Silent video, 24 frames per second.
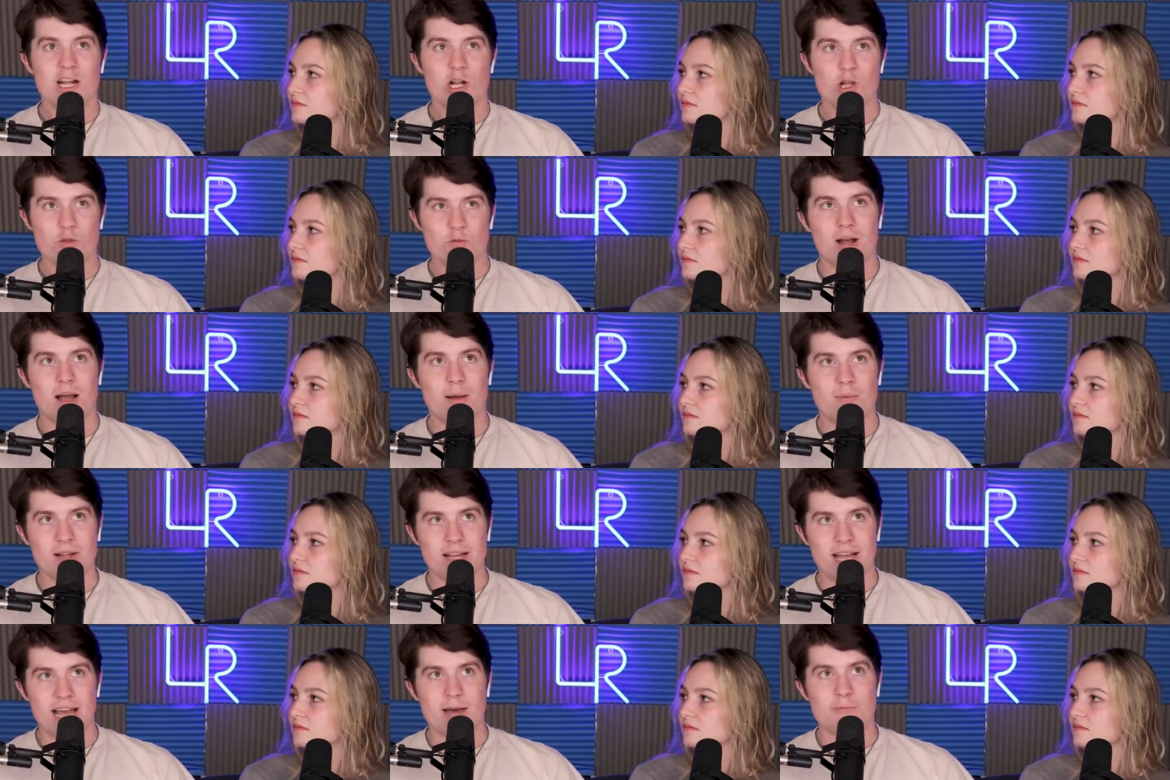Speaker 1: here's
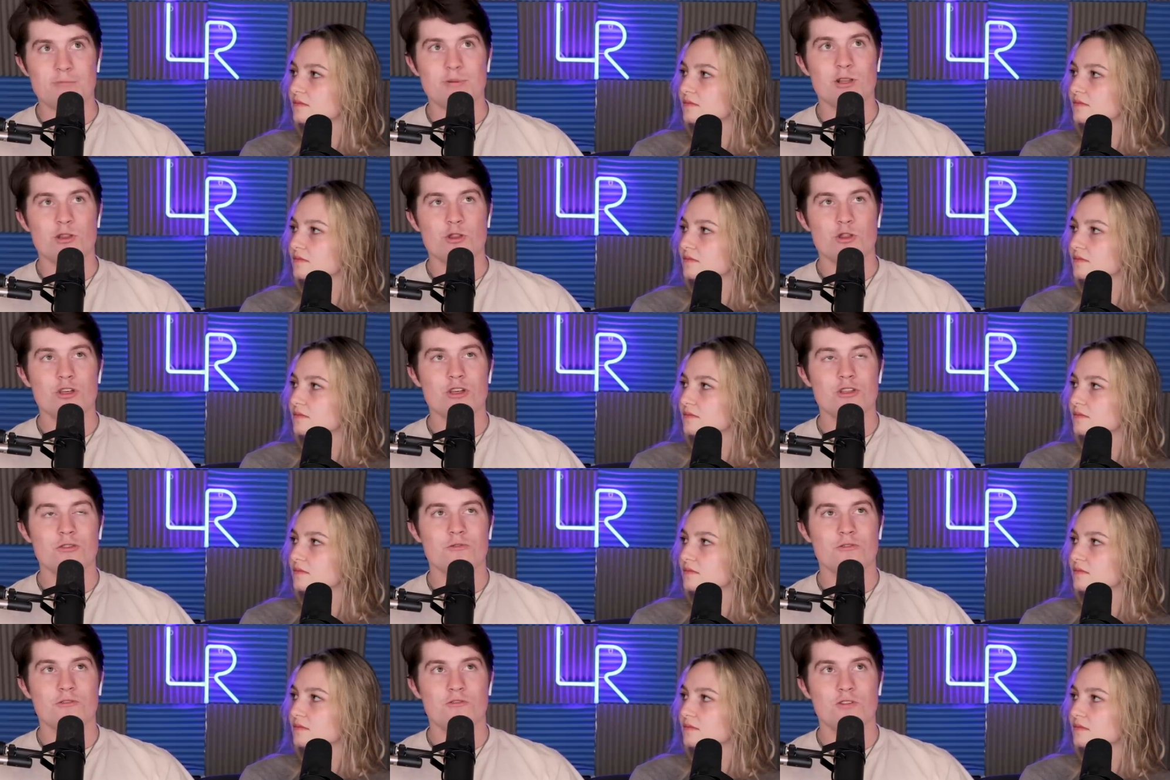probably happened.
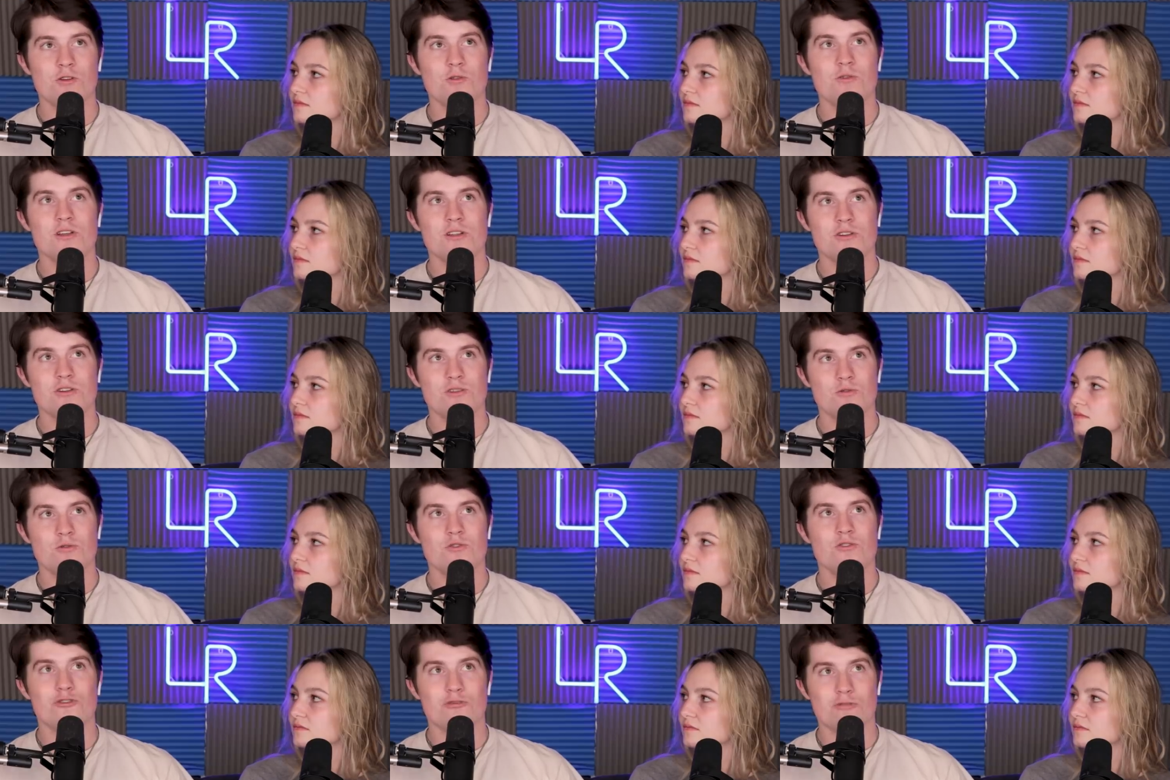She's refusing
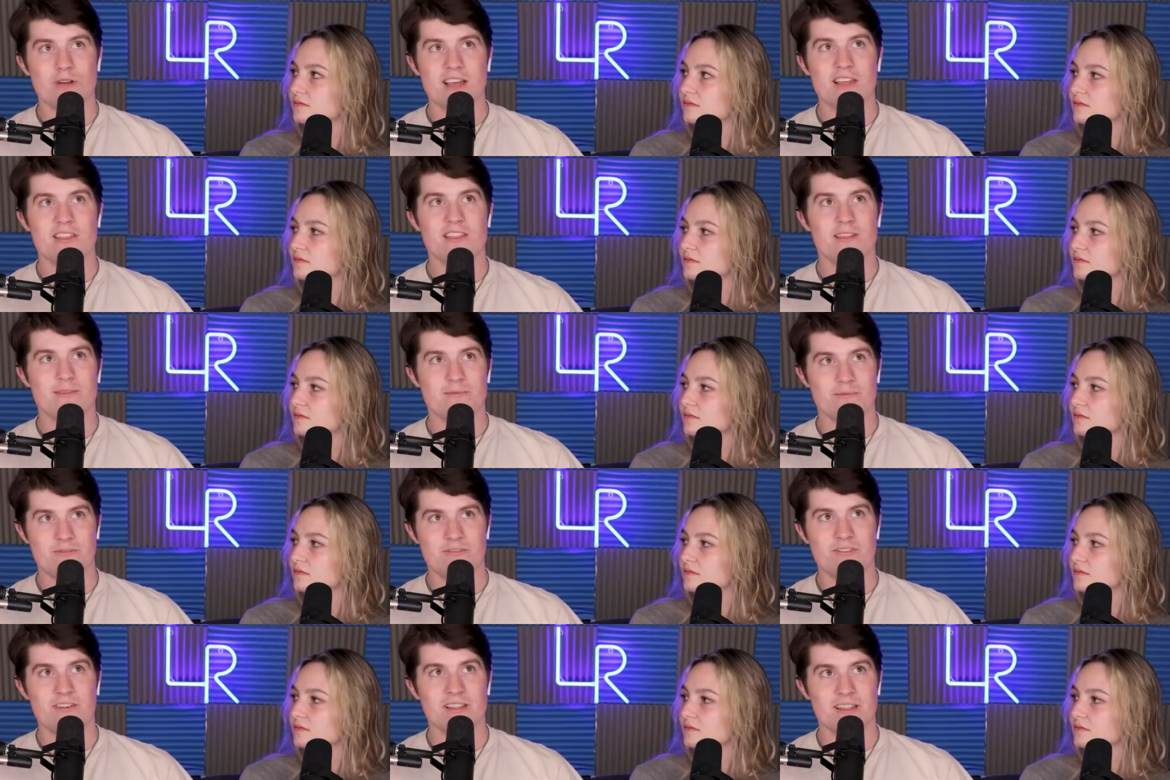to address
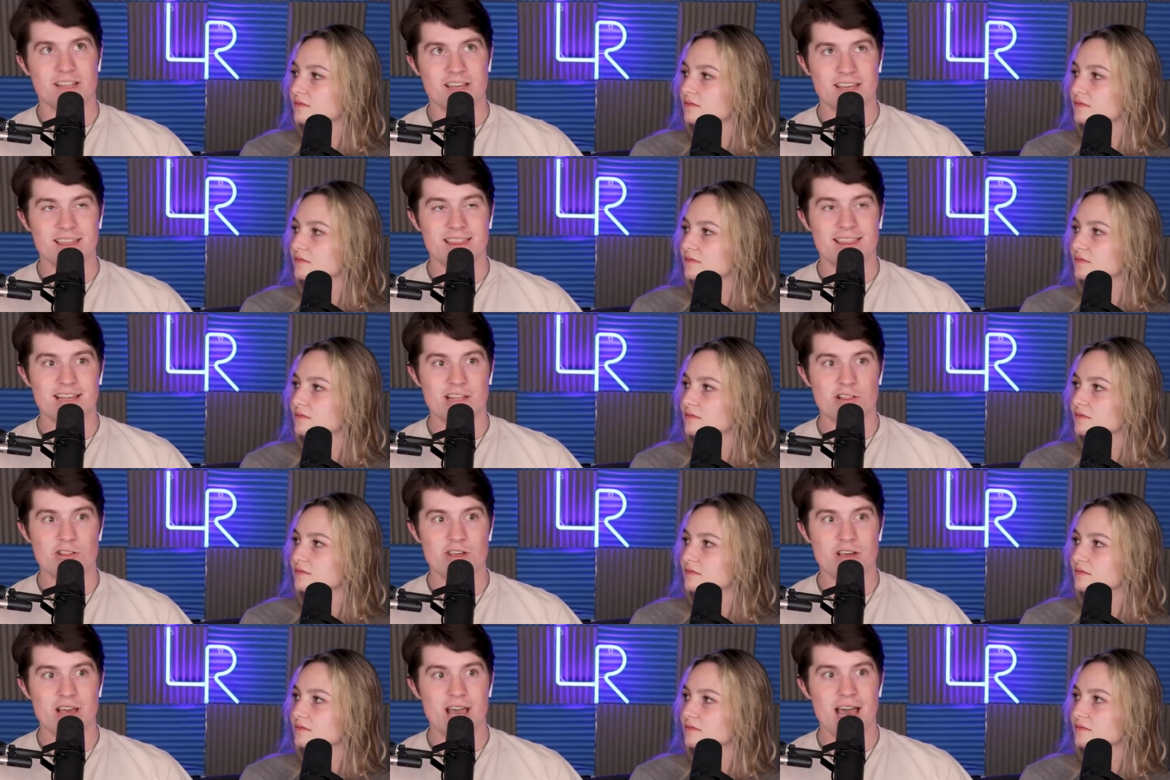some feelings
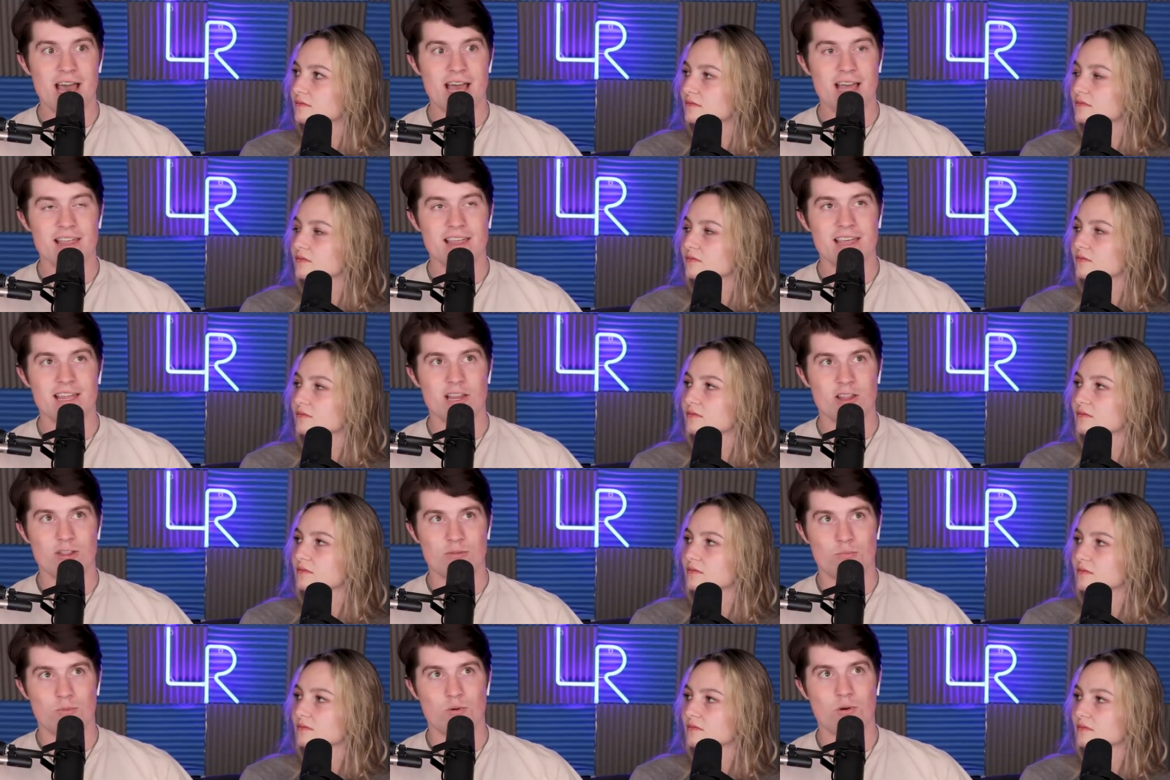that she has
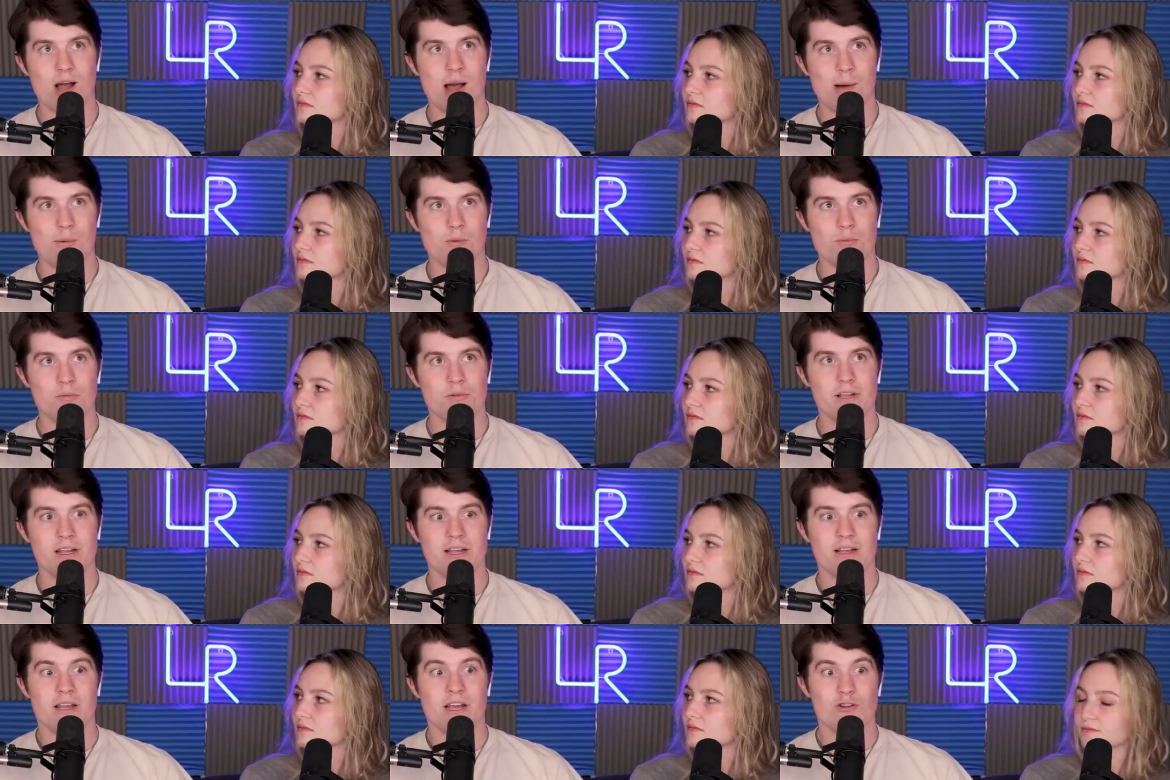and is
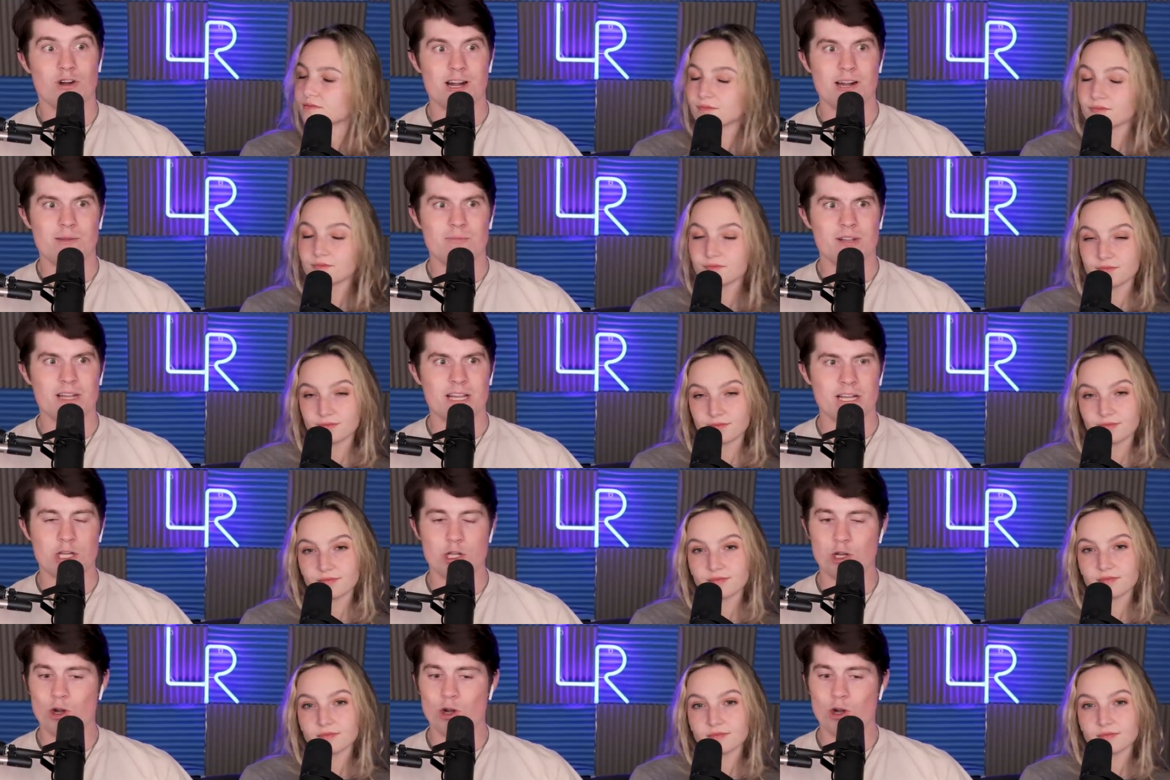probably trying to be like,